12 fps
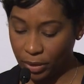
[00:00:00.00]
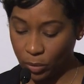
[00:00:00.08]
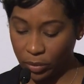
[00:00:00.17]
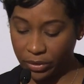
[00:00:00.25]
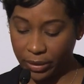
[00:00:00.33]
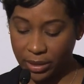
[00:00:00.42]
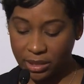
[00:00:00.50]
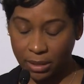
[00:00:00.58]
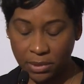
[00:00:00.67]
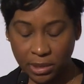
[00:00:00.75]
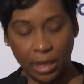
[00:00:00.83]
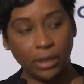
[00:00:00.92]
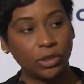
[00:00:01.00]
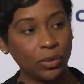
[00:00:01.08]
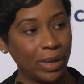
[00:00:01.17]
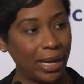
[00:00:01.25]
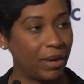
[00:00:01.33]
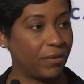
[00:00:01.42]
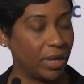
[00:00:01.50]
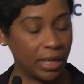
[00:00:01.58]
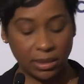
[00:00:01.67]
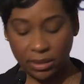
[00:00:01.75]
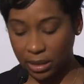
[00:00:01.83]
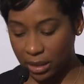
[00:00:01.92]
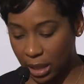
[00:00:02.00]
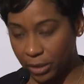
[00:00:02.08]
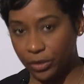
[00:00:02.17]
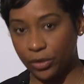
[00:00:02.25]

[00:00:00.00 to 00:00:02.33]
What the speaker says: where there is substantial evidence that young